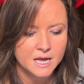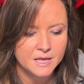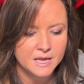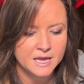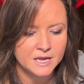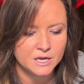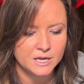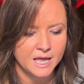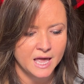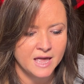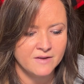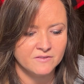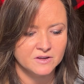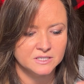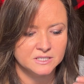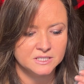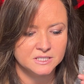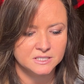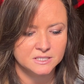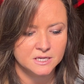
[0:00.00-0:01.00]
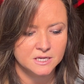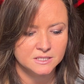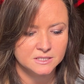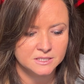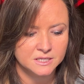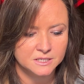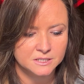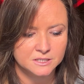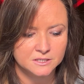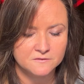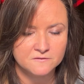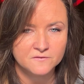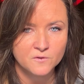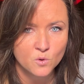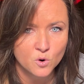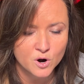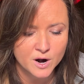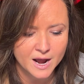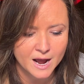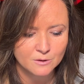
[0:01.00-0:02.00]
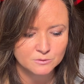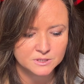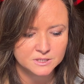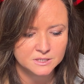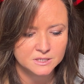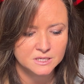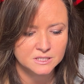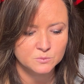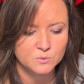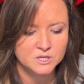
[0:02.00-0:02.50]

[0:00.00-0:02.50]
it gave us 64 ounces,